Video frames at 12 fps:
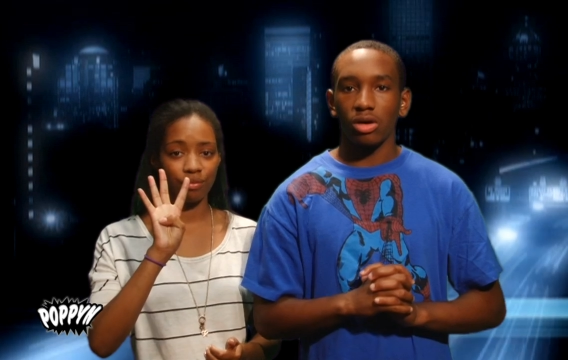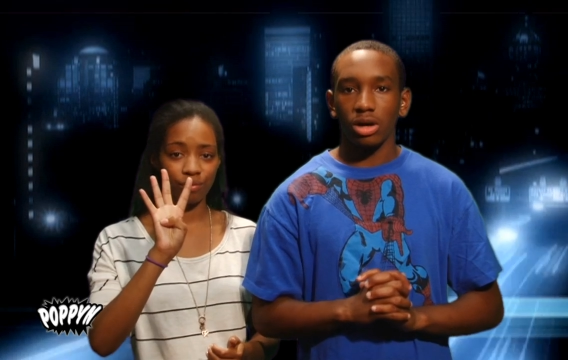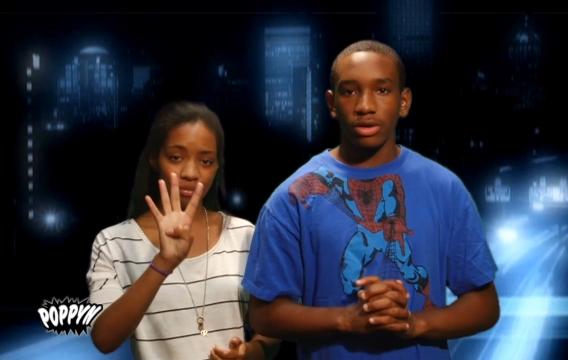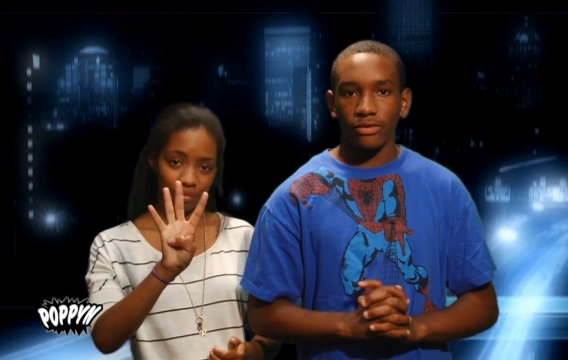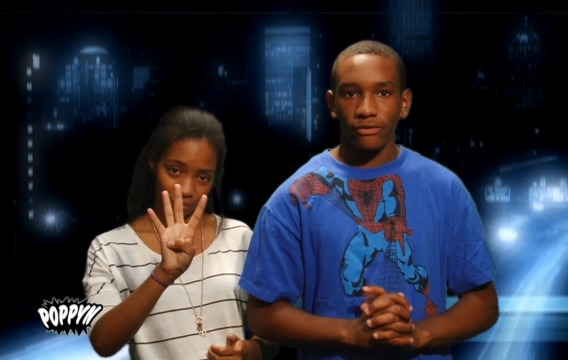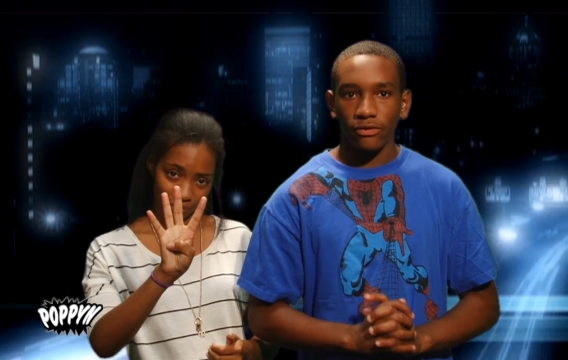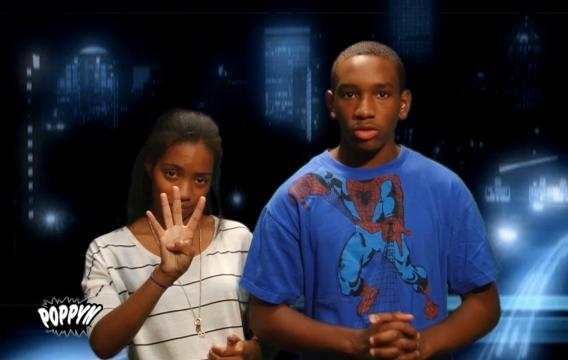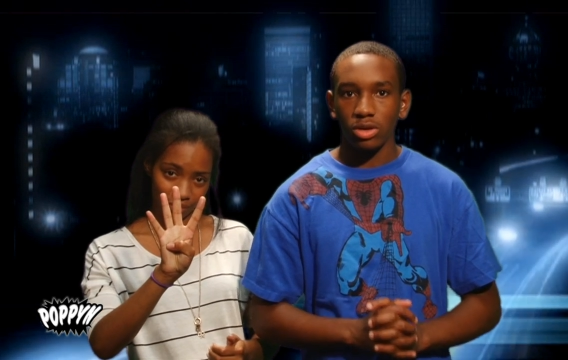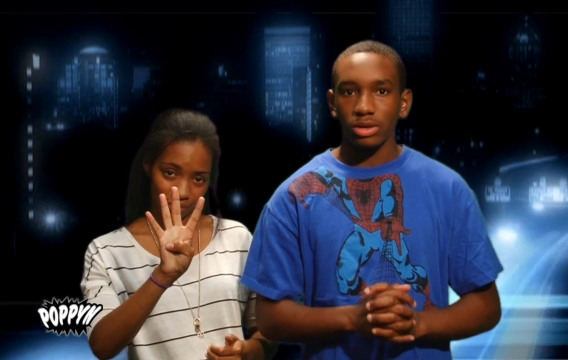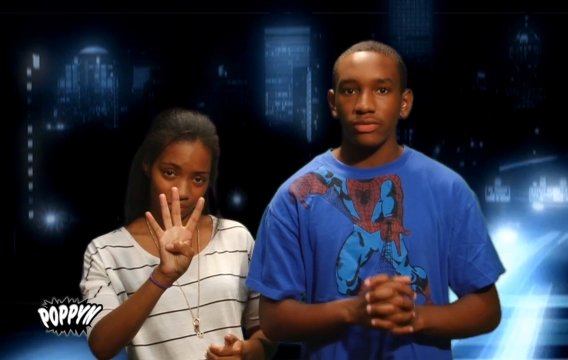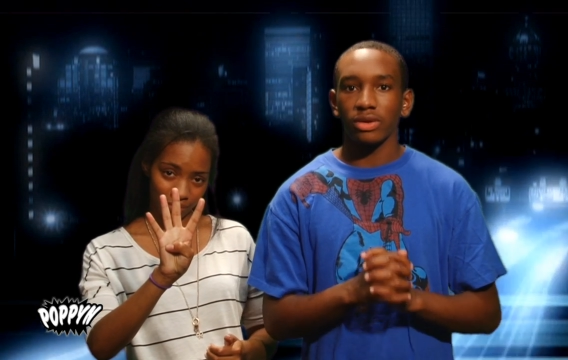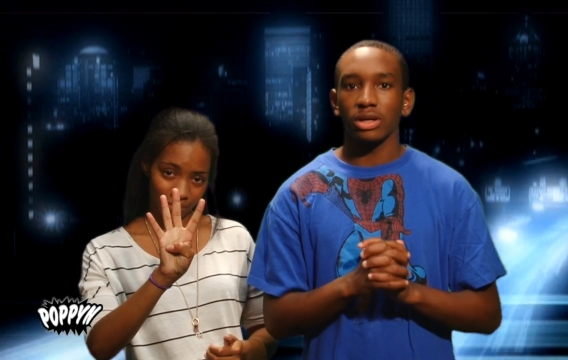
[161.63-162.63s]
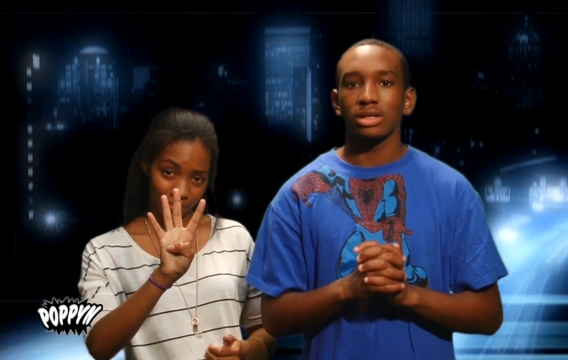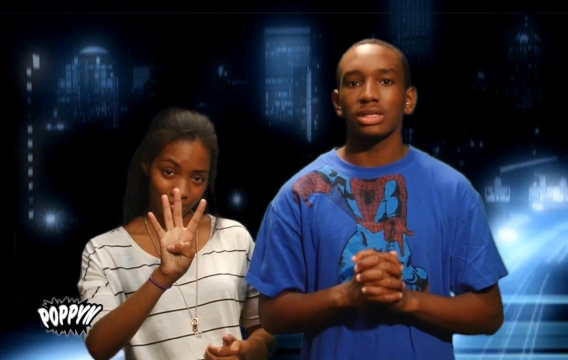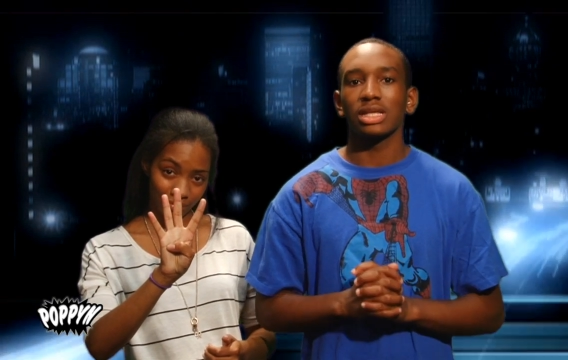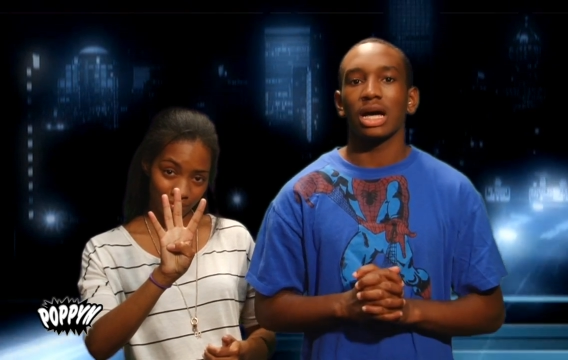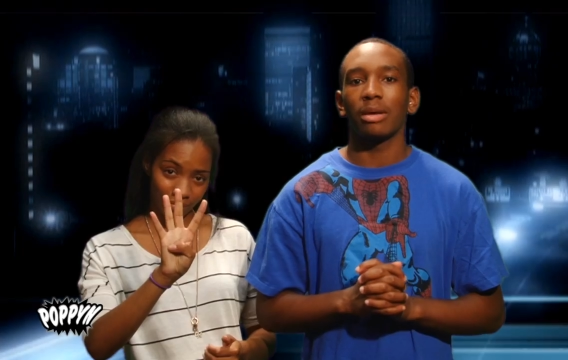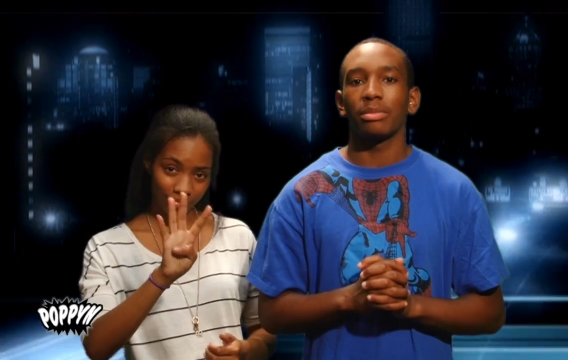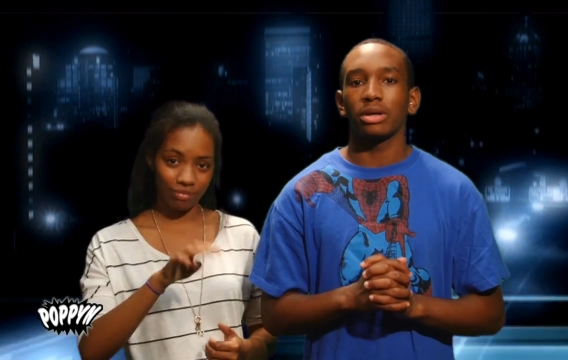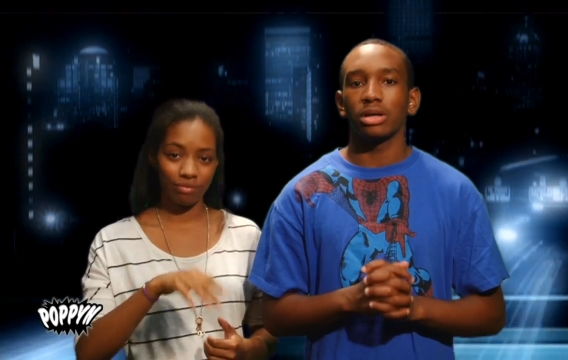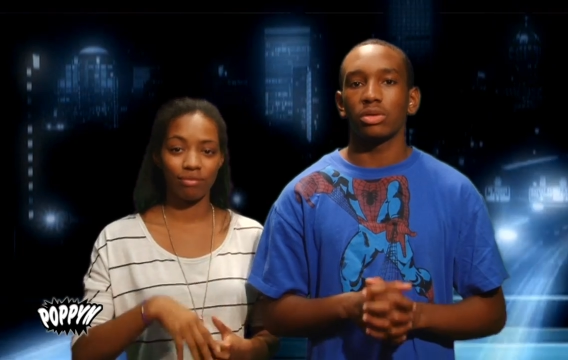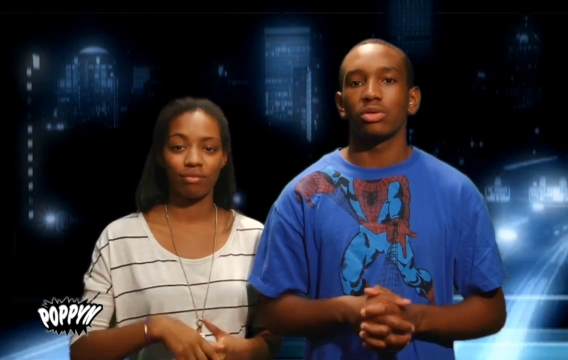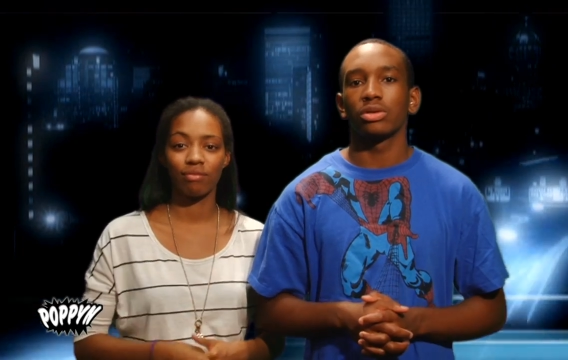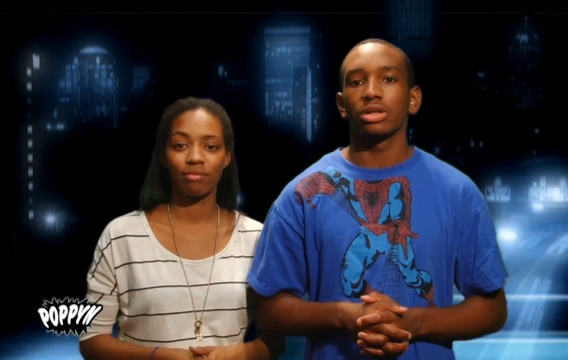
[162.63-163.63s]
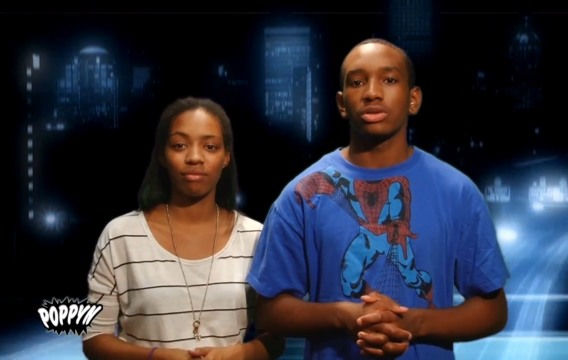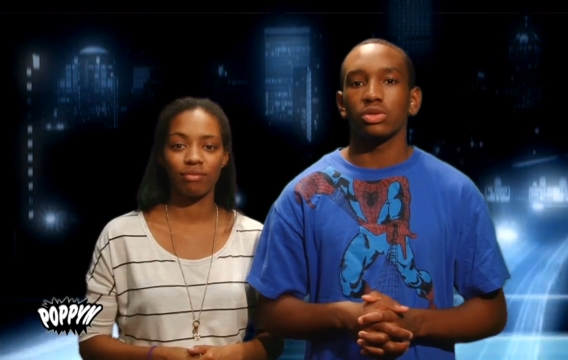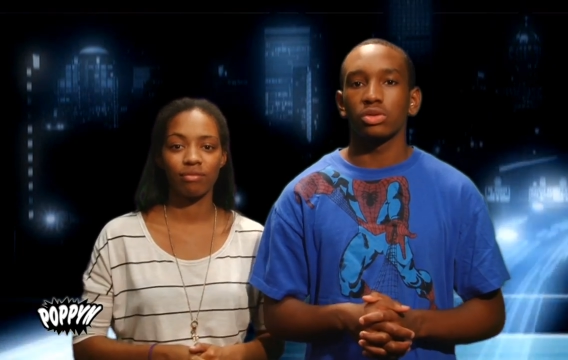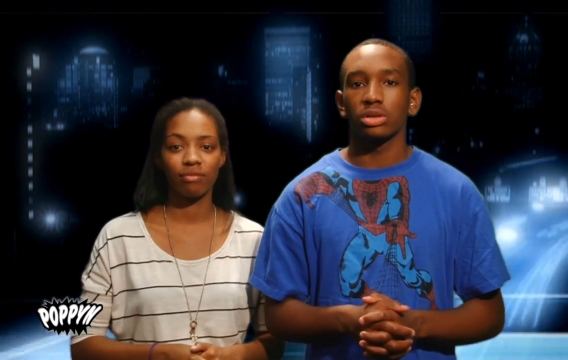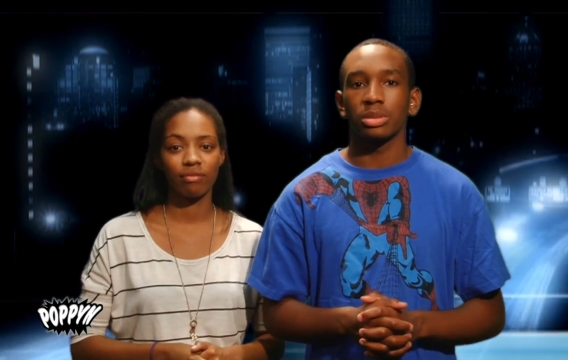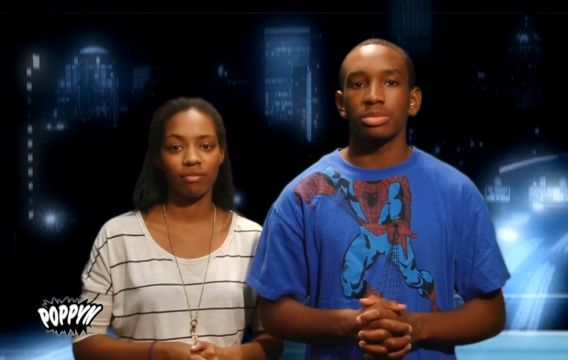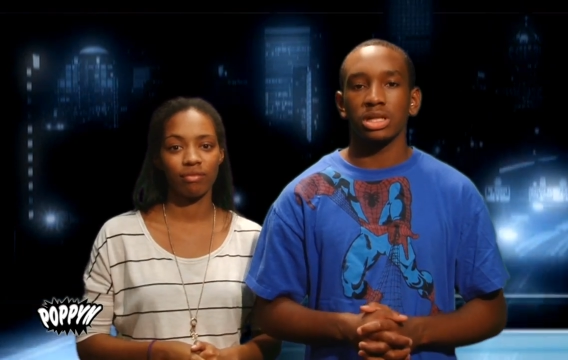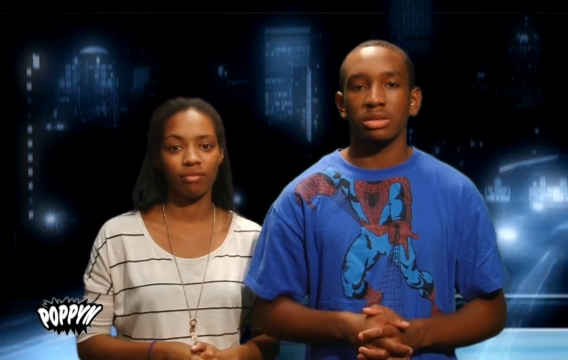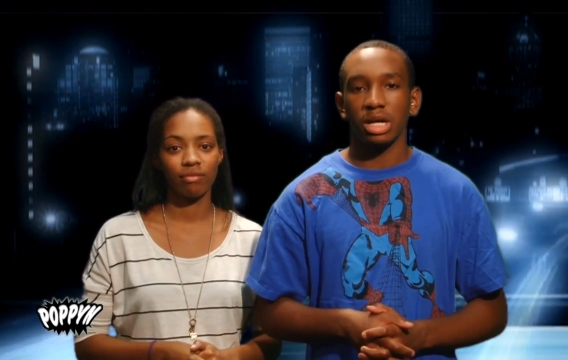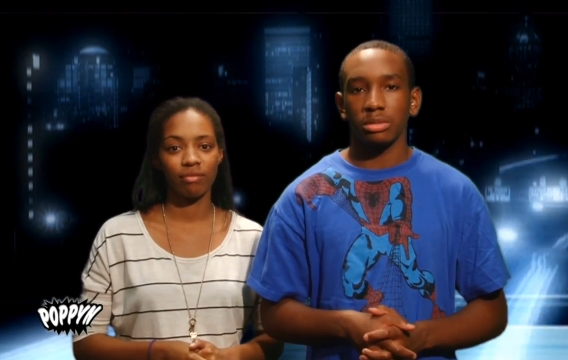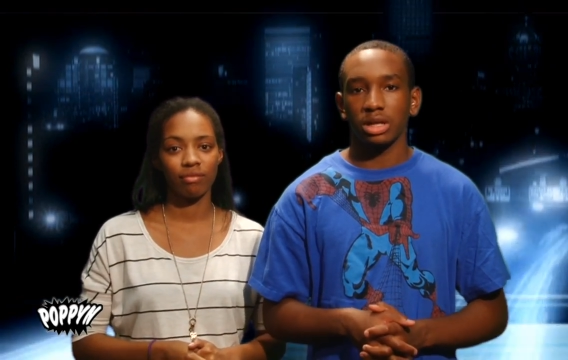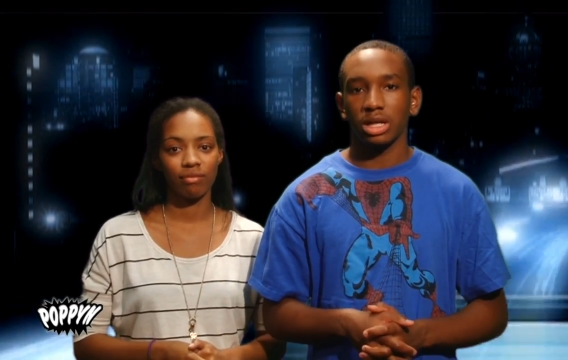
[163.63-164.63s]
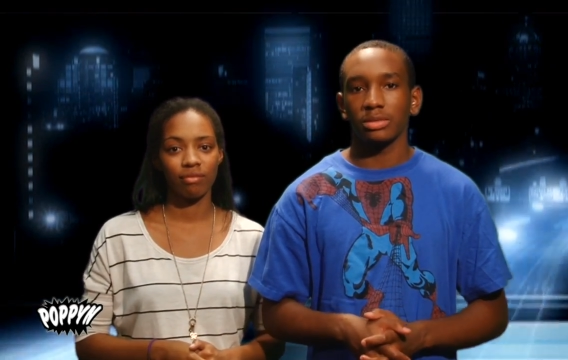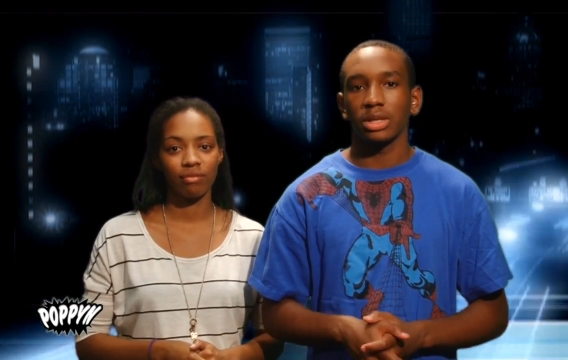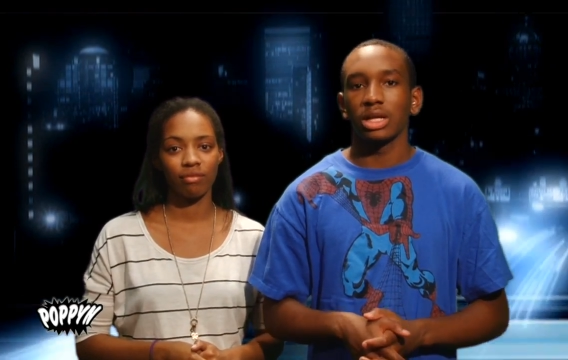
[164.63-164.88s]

Speaker 1: our fourth stop on the school to prison pipeline